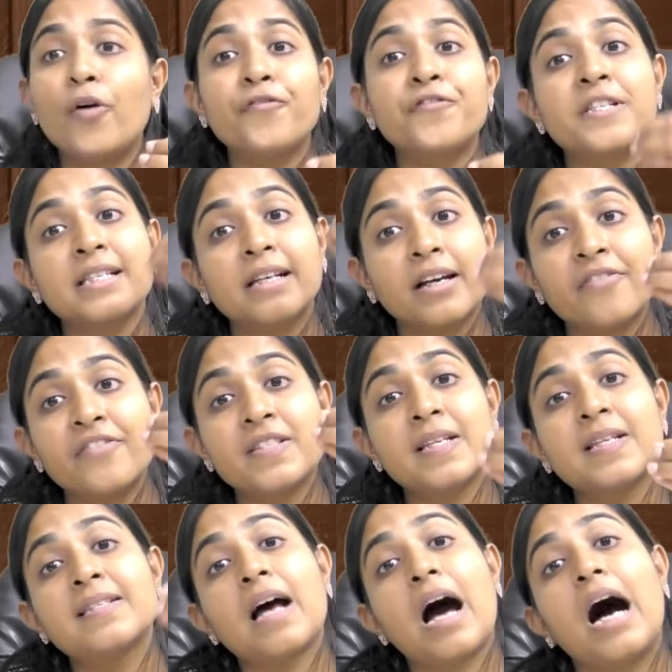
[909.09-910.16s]
services
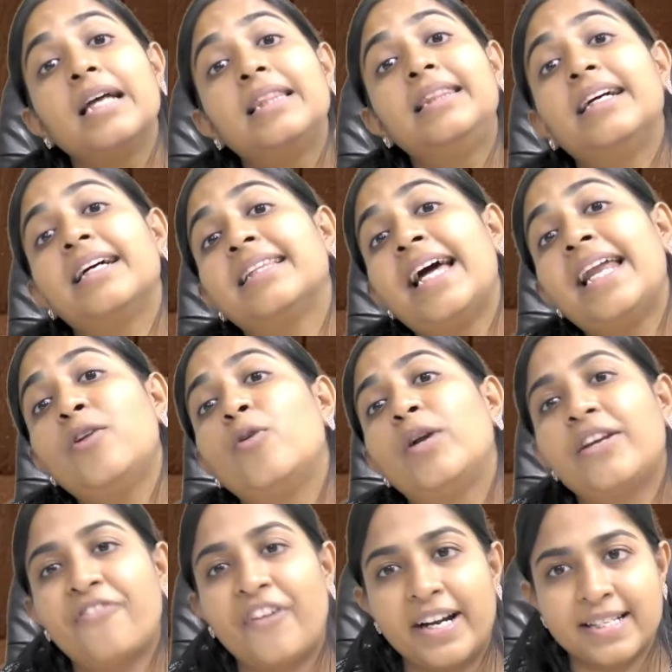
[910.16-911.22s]
other than
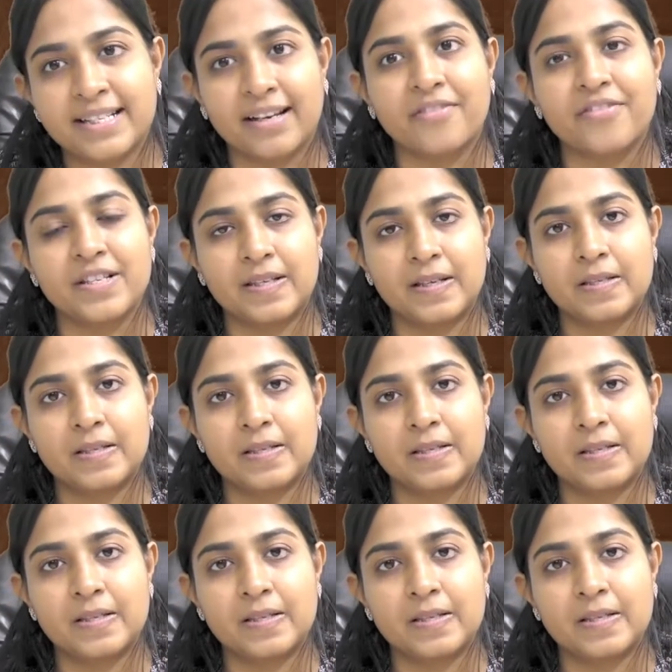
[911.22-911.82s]
notified services,